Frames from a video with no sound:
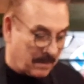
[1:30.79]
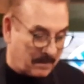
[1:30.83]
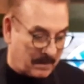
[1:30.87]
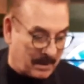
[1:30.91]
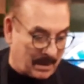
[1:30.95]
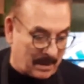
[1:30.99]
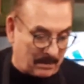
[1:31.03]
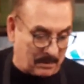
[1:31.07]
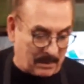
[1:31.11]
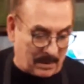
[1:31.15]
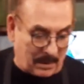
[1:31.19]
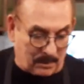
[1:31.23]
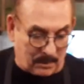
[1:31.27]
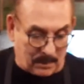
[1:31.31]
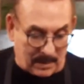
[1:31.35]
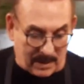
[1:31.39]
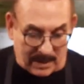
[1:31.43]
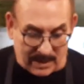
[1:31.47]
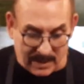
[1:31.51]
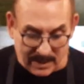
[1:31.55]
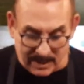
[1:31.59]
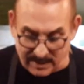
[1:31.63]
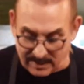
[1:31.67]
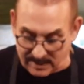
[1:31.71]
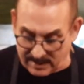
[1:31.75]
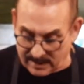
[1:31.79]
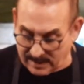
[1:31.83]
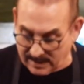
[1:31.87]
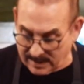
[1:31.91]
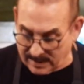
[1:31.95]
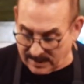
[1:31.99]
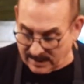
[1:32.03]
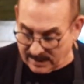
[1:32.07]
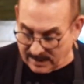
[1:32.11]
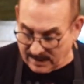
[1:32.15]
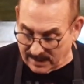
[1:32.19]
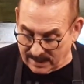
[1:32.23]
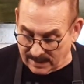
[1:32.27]
my big pan,
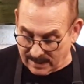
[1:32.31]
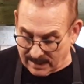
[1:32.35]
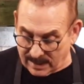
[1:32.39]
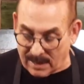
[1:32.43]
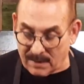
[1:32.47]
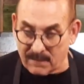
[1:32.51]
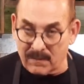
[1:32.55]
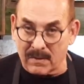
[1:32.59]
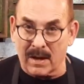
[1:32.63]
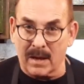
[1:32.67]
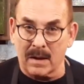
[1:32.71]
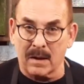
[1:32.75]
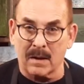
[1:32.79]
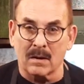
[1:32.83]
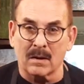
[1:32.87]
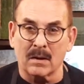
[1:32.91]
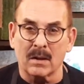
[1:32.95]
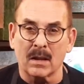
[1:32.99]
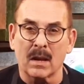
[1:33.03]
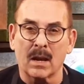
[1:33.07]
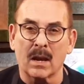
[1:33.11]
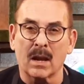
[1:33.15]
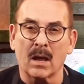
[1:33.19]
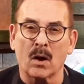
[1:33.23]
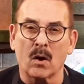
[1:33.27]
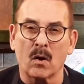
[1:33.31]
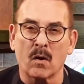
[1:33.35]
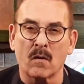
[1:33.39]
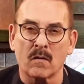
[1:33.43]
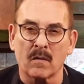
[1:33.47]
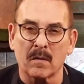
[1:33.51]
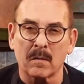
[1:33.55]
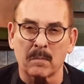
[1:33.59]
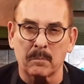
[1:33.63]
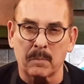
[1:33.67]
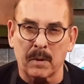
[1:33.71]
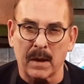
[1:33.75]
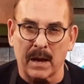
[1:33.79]
and I've got a little over
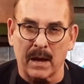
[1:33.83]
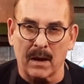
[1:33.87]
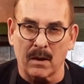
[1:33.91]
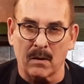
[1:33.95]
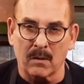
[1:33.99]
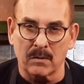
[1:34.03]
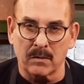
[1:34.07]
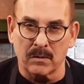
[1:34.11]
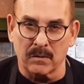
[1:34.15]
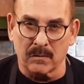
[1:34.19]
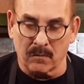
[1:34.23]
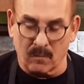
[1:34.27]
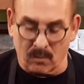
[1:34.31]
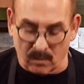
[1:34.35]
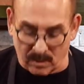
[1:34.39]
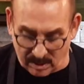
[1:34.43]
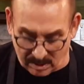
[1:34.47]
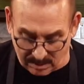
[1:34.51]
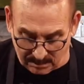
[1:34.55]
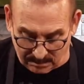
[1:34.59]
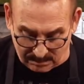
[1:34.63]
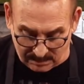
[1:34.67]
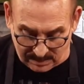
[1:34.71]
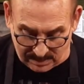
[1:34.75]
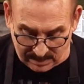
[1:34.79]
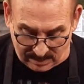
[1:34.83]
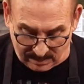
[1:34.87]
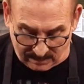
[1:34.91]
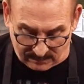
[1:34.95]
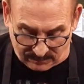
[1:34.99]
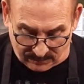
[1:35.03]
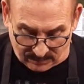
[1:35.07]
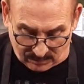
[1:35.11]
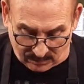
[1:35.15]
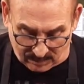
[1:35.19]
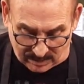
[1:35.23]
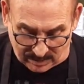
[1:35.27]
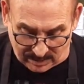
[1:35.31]
a pound of ground
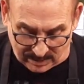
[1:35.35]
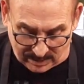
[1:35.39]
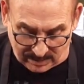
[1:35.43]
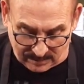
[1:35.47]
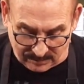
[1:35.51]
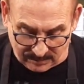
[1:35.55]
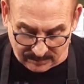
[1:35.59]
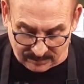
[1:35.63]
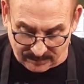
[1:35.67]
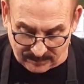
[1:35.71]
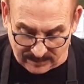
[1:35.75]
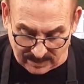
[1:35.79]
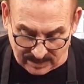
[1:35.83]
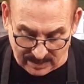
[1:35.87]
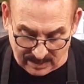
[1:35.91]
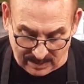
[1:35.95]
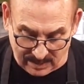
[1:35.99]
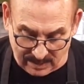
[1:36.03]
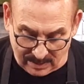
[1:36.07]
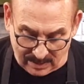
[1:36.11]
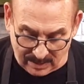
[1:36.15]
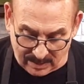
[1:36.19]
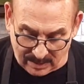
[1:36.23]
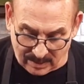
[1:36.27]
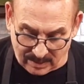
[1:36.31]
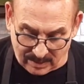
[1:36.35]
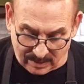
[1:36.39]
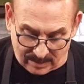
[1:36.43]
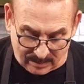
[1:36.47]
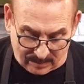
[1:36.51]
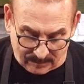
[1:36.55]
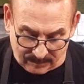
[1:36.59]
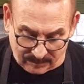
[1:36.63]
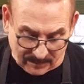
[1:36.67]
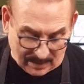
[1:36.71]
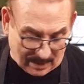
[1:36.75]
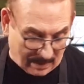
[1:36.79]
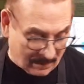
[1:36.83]
beef, okay?
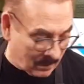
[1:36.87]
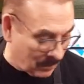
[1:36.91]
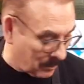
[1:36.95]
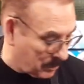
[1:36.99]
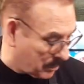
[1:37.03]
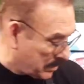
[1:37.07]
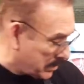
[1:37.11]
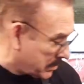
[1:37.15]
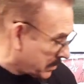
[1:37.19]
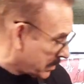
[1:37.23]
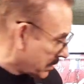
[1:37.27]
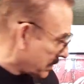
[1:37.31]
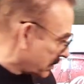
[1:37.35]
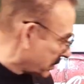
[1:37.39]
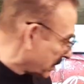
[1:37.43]
I'm gonna put just